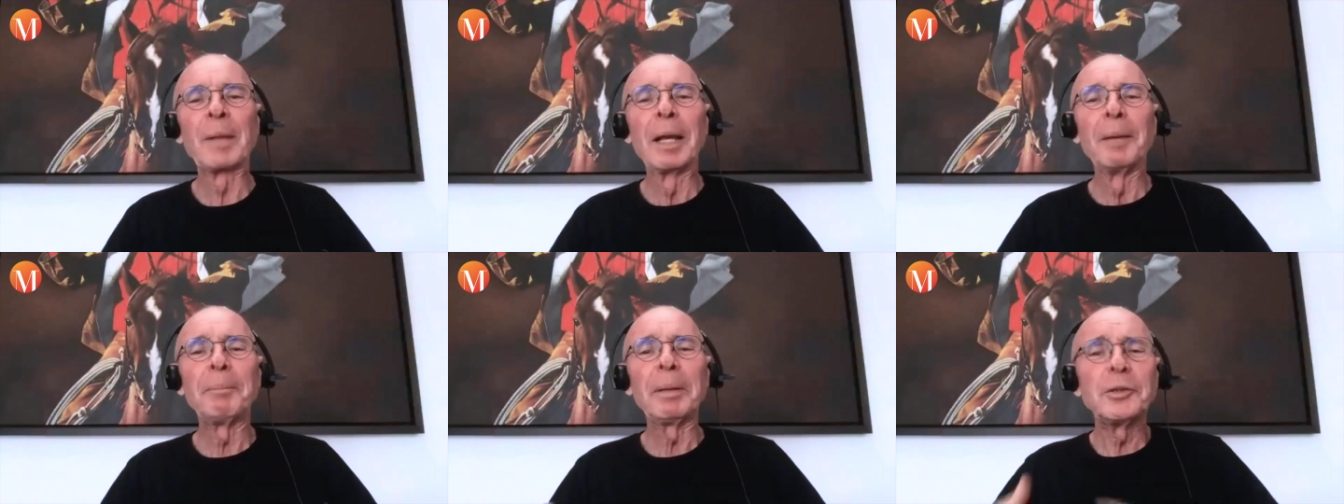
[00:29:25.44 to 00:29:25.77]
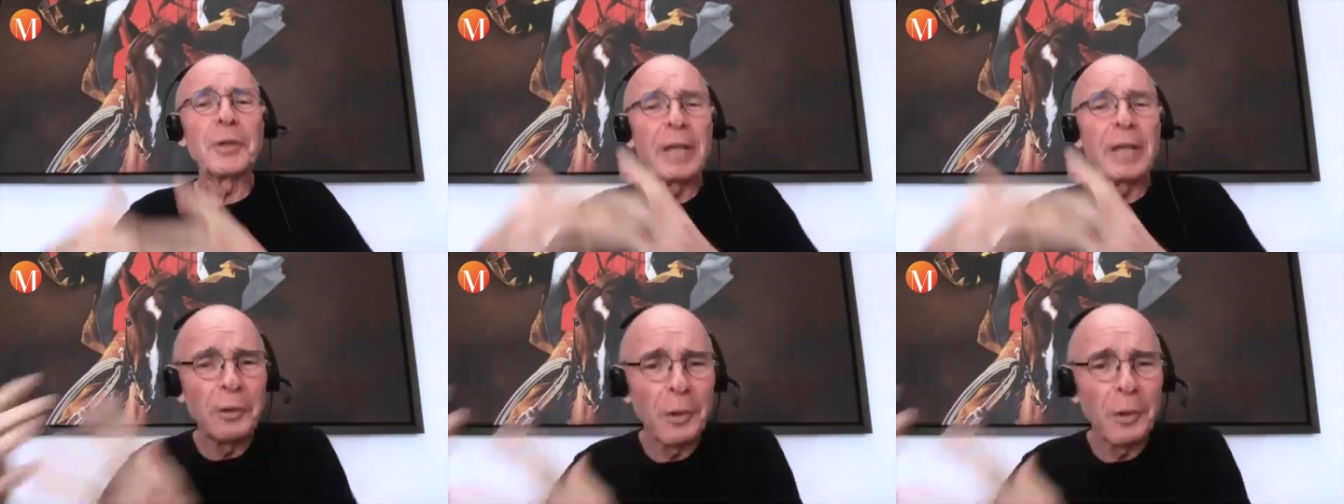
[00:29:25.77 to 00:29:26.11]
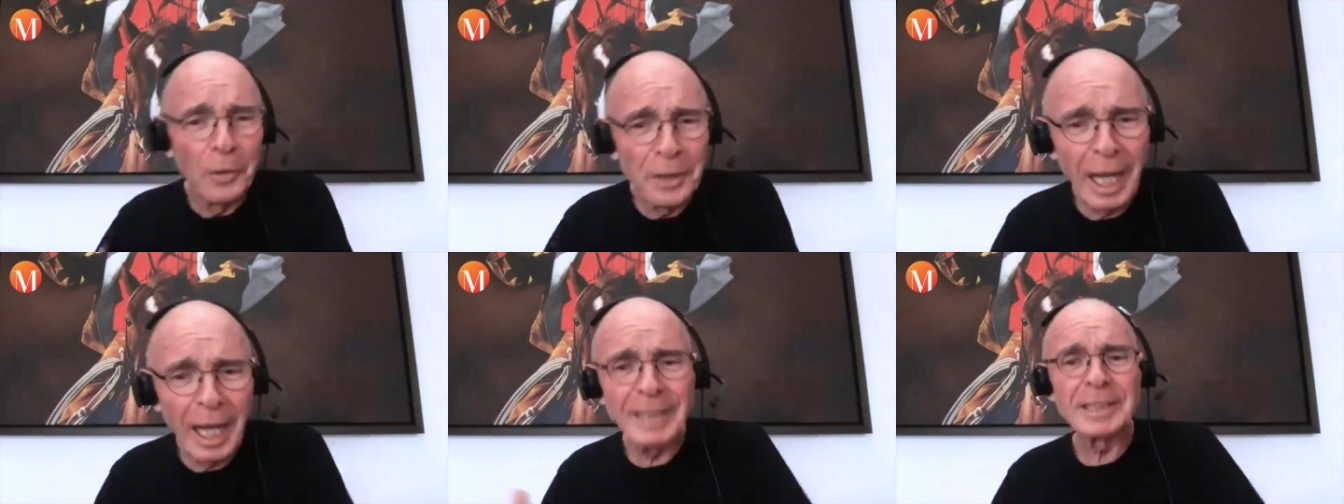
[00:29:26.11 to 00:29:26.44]
but you can go
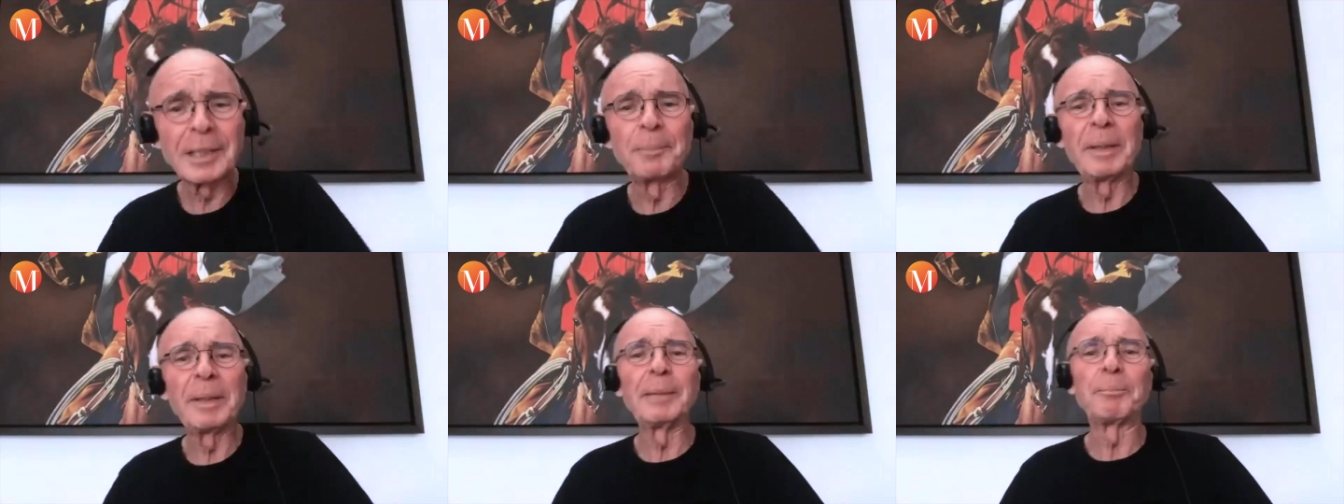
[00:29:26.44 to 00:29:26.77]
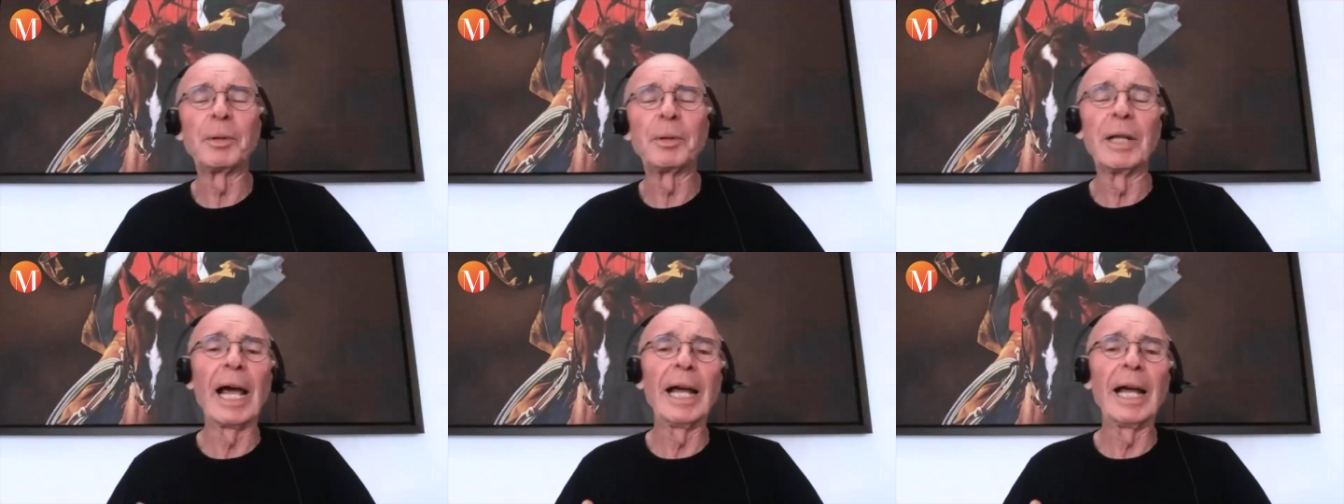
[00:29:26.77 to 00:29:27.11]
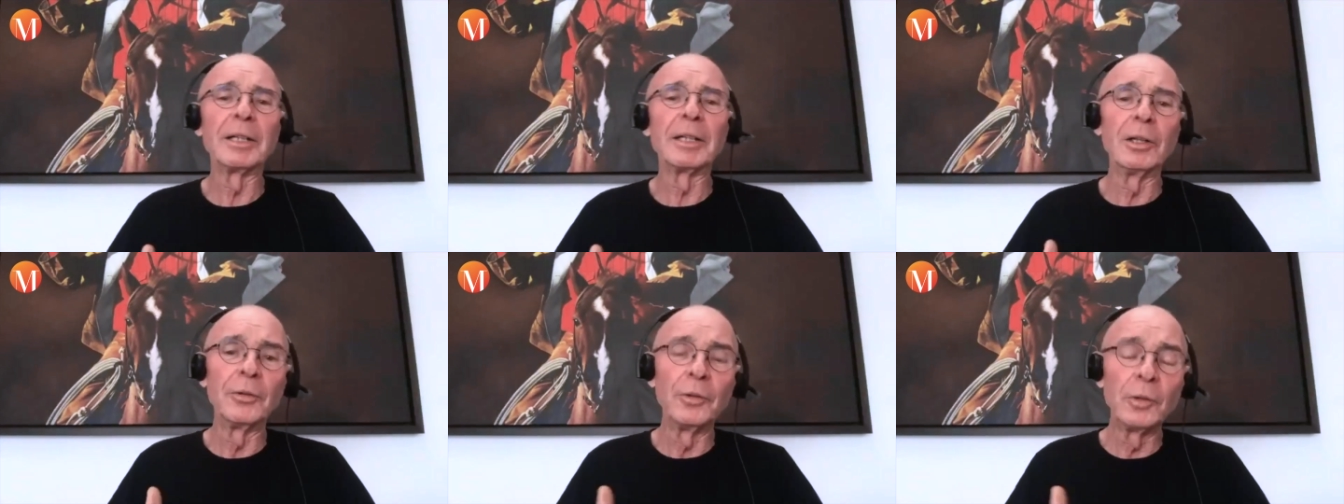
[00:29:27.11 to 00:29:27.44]
and ask people. And
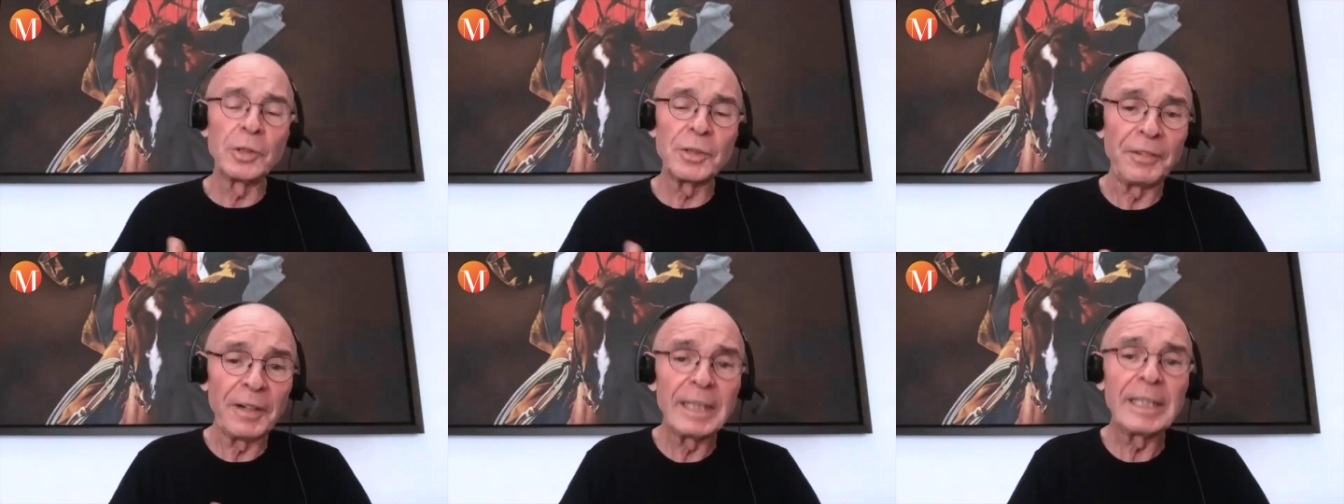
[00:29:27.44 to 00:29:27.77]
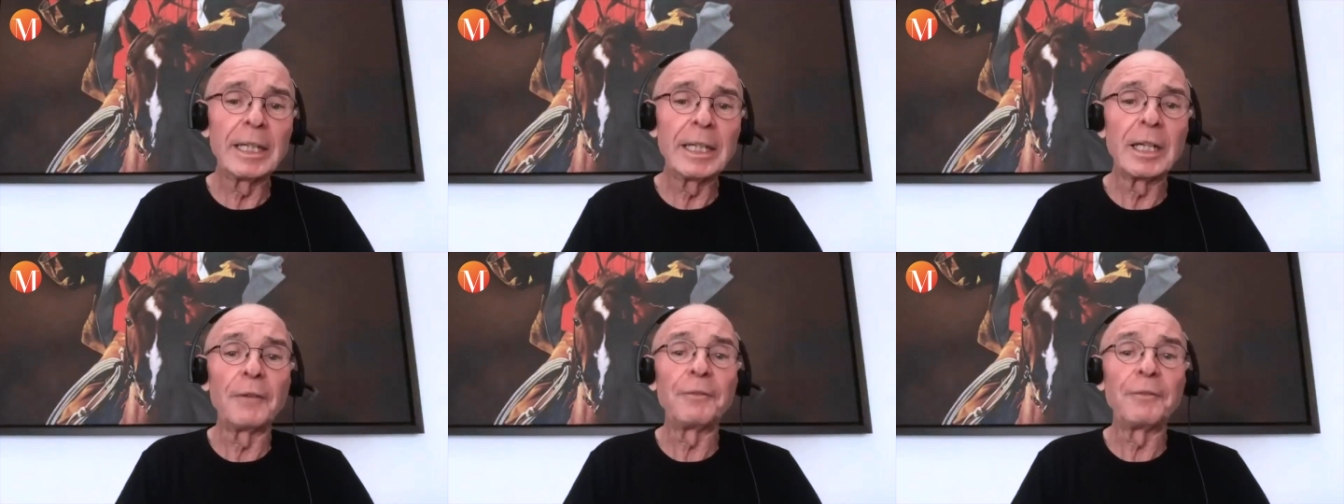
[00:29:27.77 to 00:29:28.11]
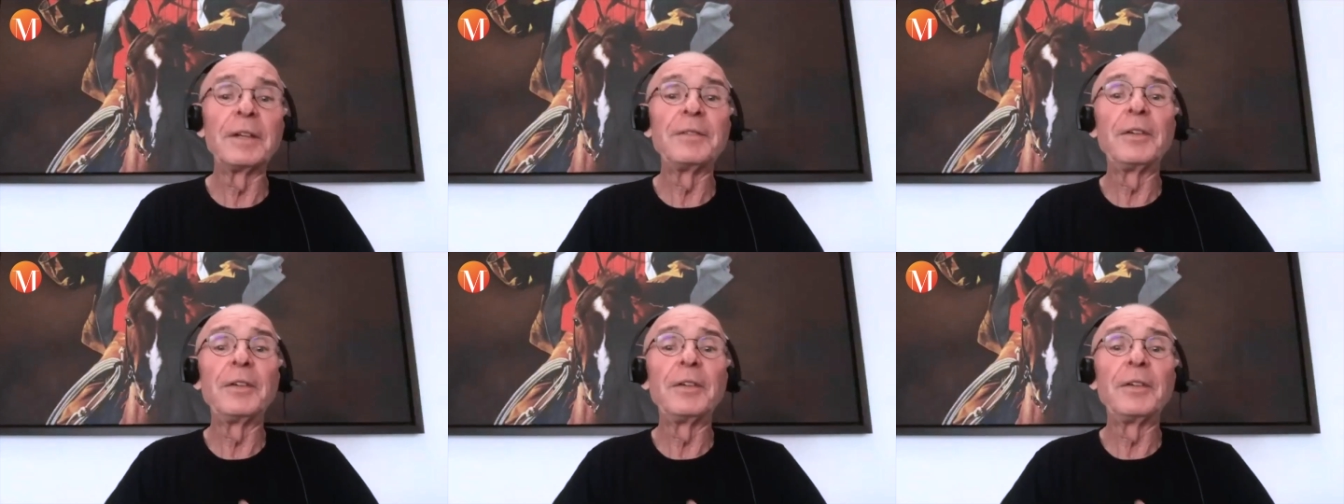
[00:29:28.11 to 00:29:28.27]
funny enough,